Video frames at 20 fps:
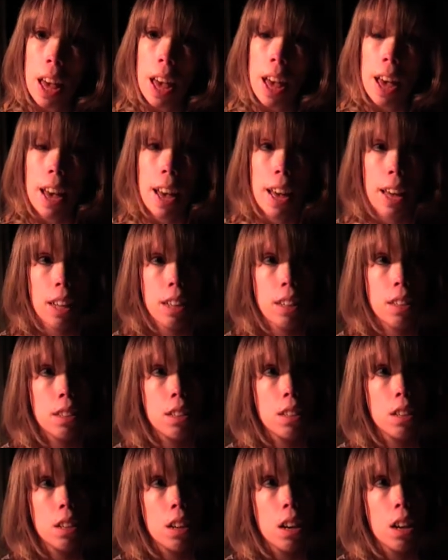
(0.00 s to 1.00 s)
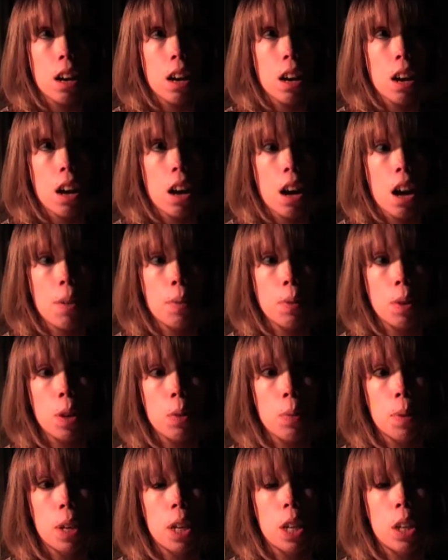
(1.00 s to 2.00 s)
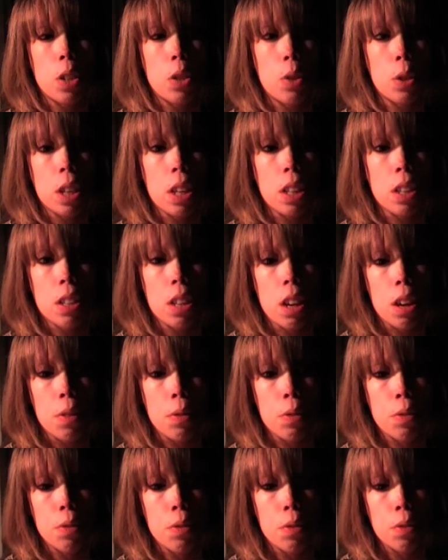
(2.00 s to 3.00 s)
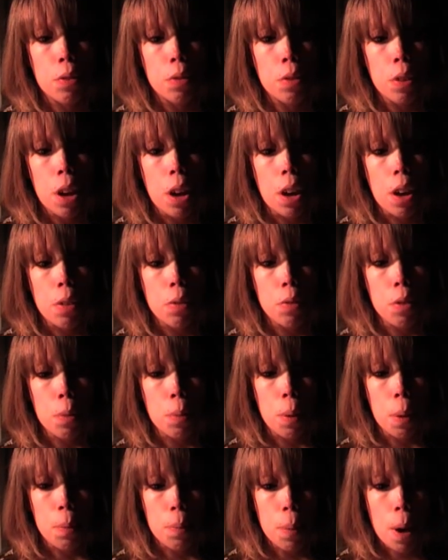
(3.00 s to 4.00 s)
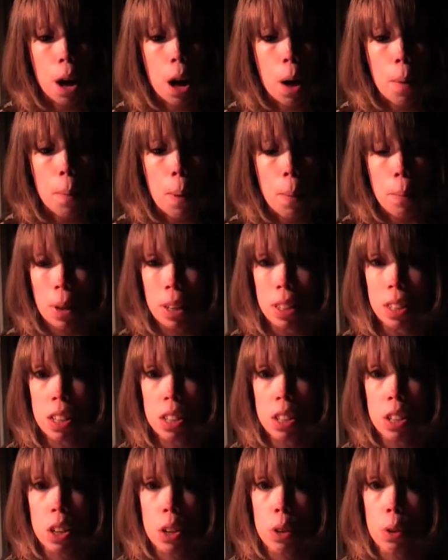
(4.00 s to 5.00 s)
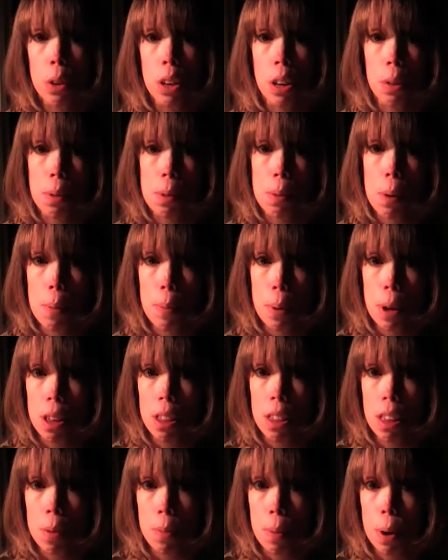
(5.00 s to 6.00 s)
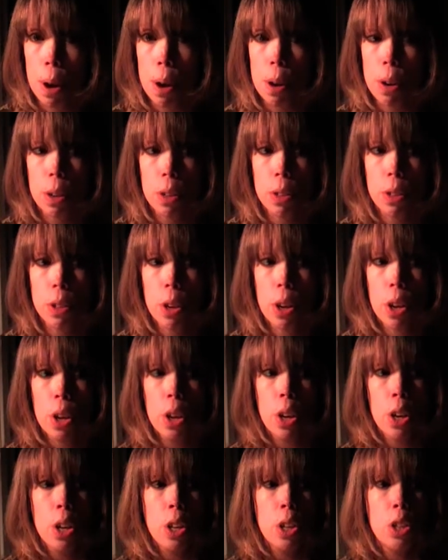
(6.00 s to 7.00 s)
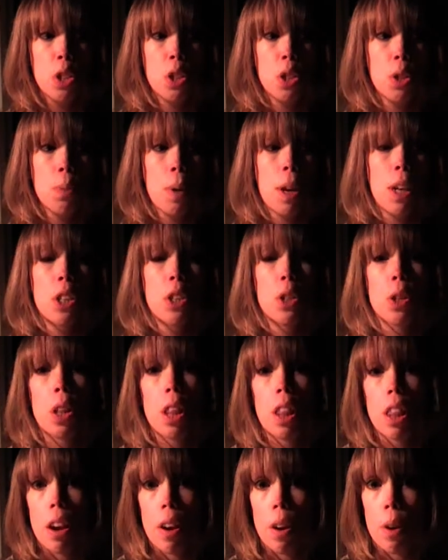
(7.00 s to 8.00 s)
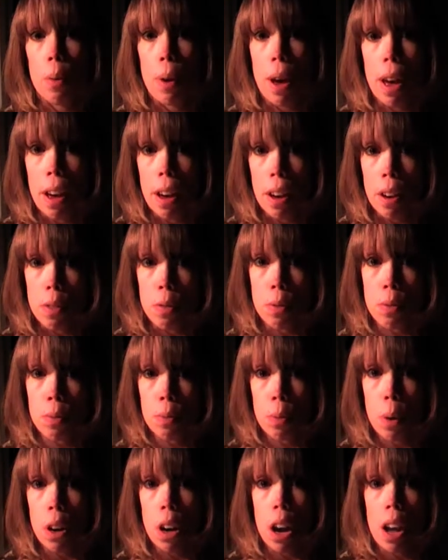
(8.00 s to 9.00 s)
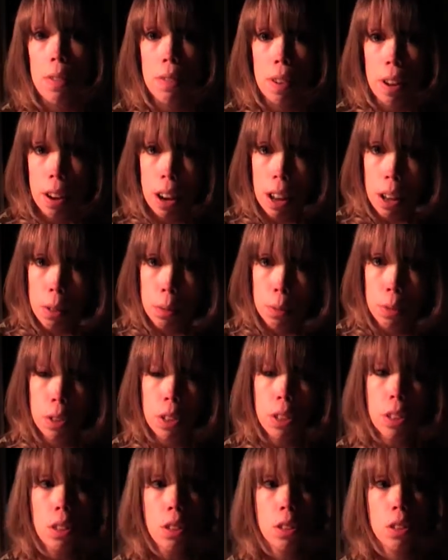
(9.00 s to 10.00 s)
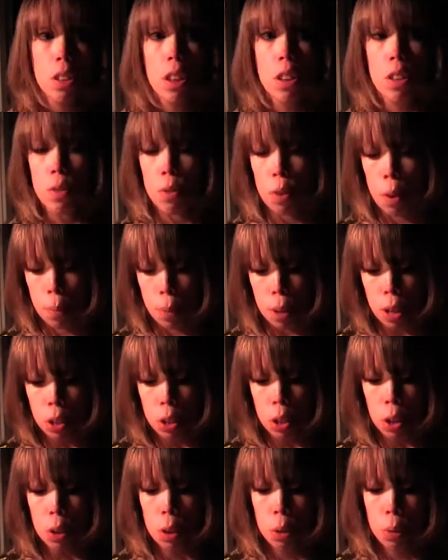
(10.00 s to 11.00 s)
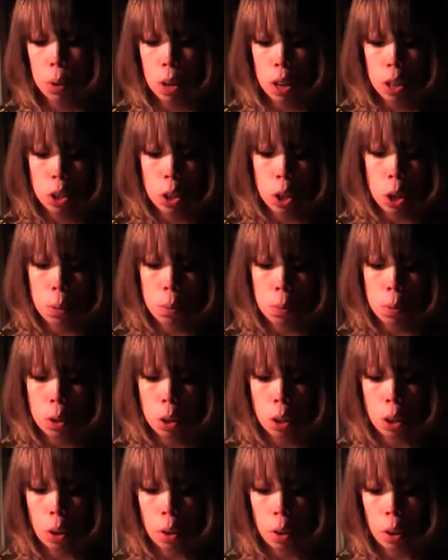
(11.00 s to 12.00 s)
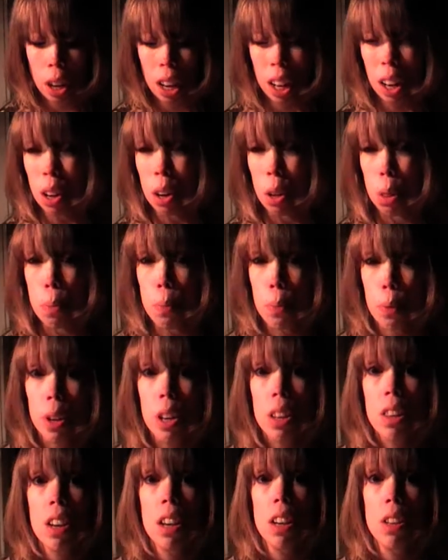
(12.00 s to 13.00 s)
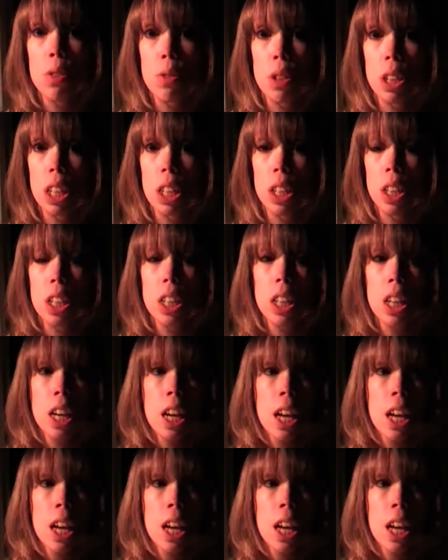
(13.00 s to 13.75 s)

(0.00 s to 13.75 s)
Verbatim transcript: and I'm going to be doing stuff uh, for my mom and my sister, who are going to be my birthing partners just to make sure that they're aware of what I found helpful from these yoga workshops. You know, like a lot of the breathing is really good.